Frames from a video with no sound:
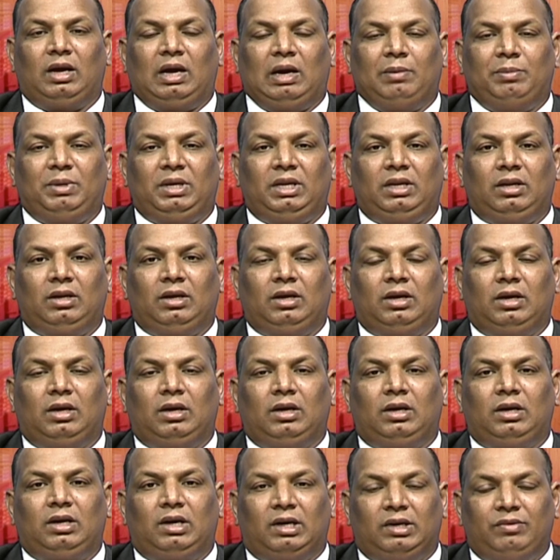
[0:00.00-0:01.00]
been
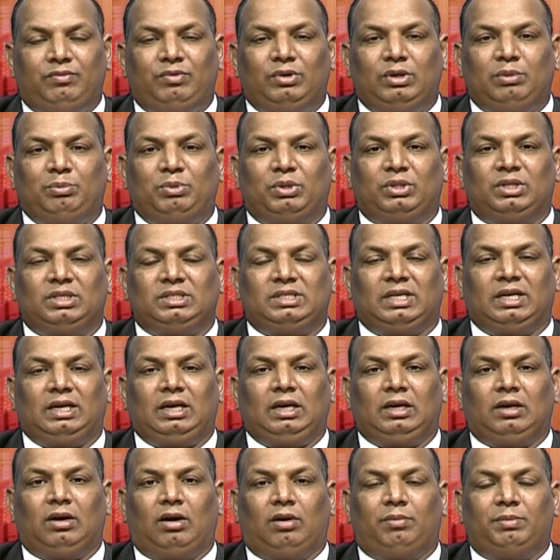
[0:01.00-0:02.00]
conferred upon the central
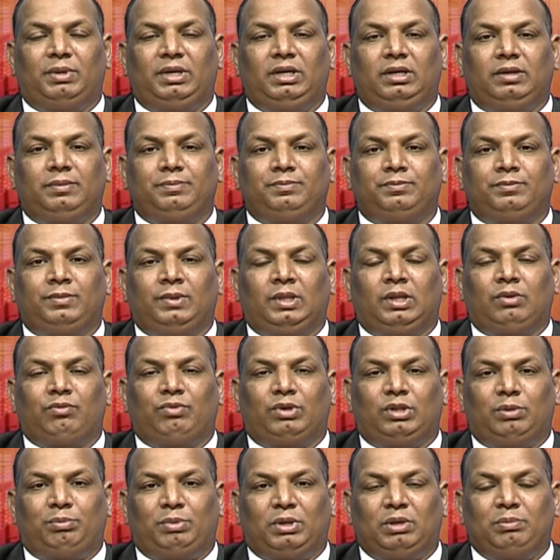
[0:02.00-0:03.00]
government for the
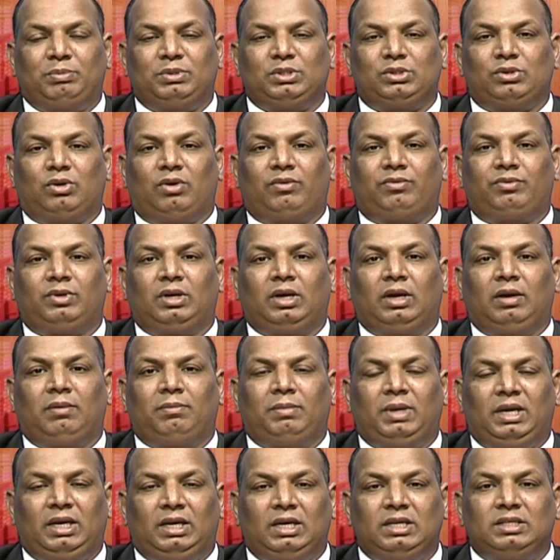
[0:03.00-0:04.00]
purpose of
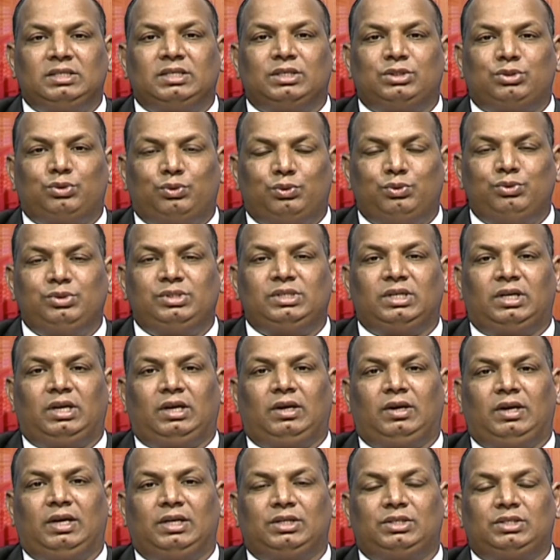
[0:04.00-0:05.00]
making such rules and
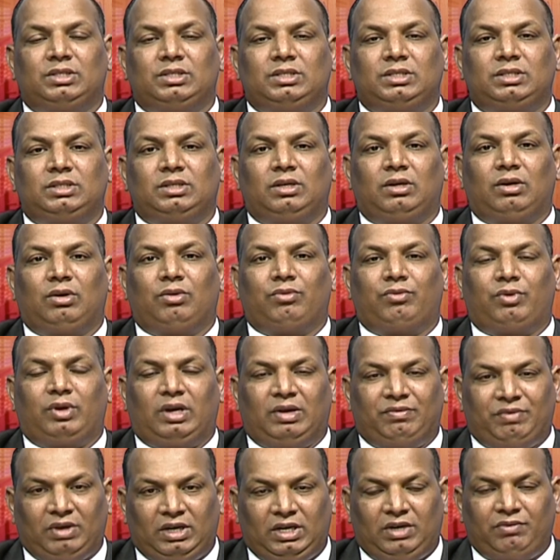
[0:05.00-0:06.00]
regulations for
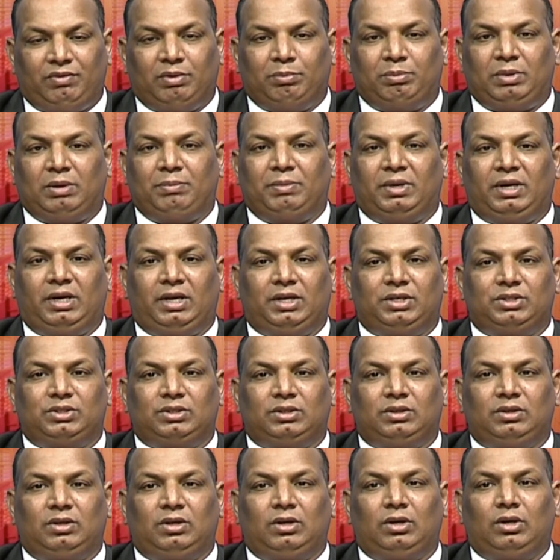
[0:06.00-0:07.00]
effective
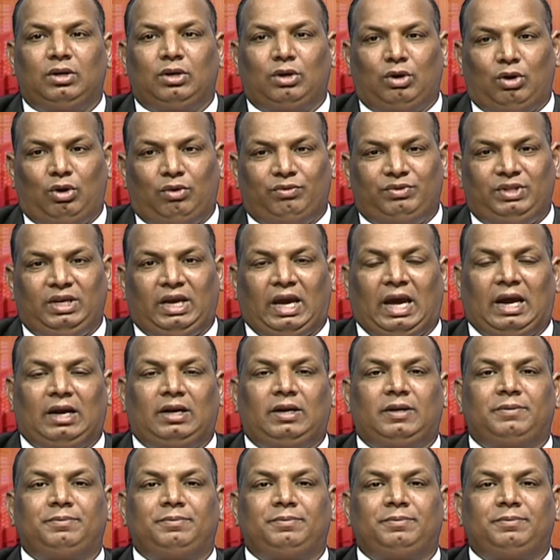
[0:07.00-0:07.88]
implementation of the Act.